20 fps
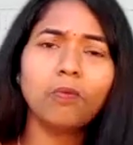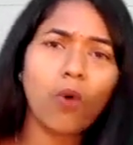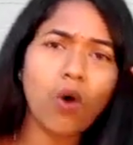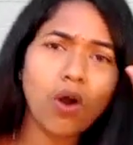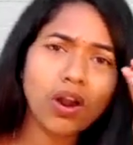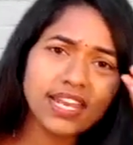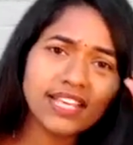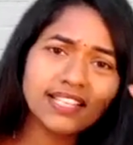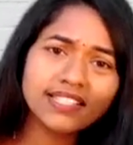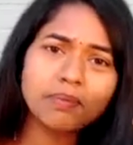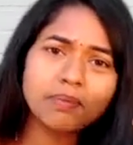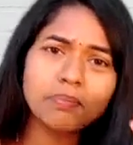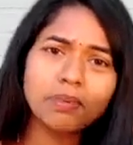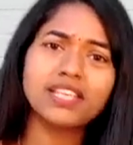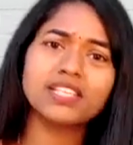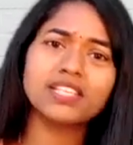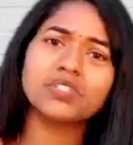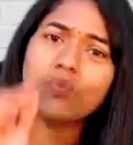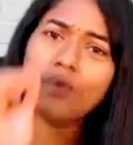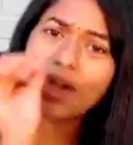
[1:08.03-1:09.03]
What is a
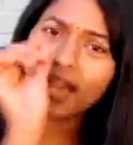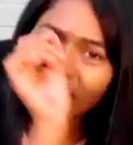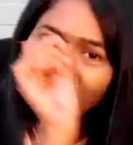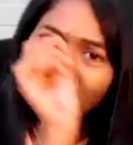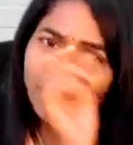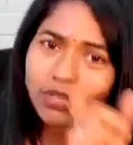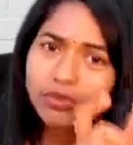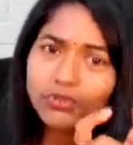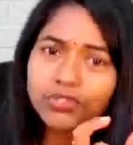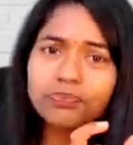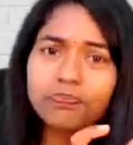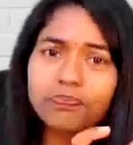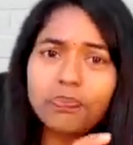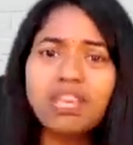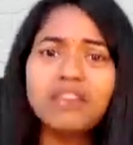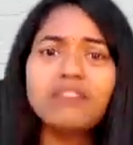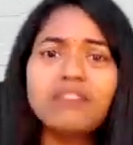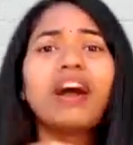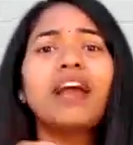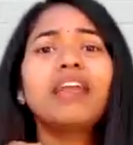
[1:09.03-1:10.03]
pH? Why we use
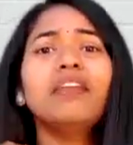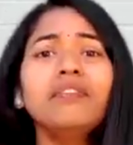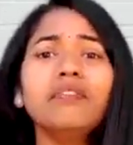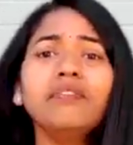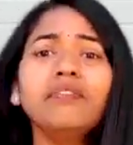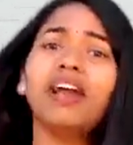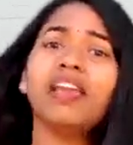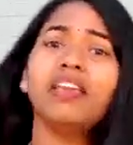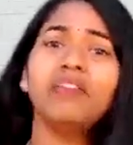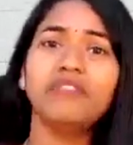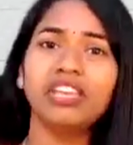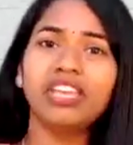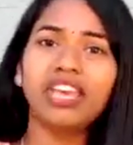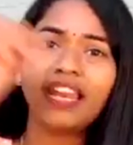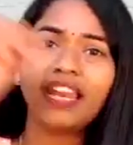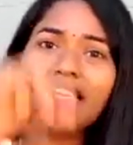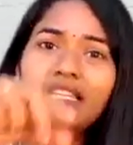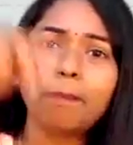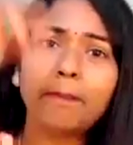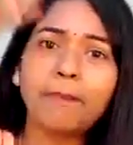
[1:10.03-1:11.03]
P? Why we
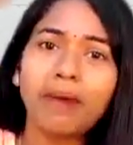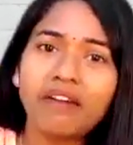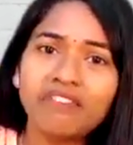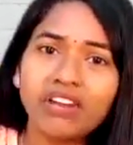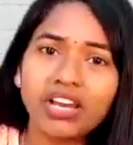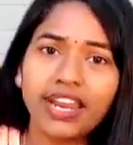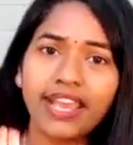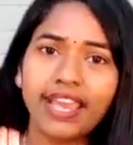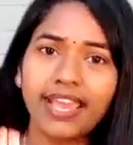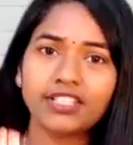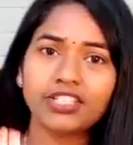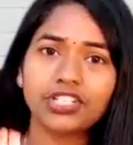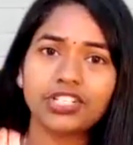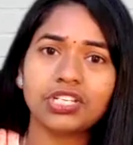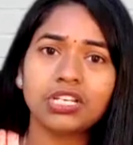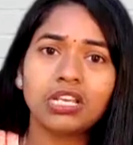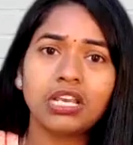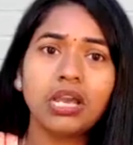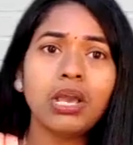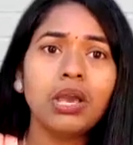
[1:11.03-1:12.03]
write the power
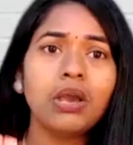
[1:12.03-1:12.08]
H?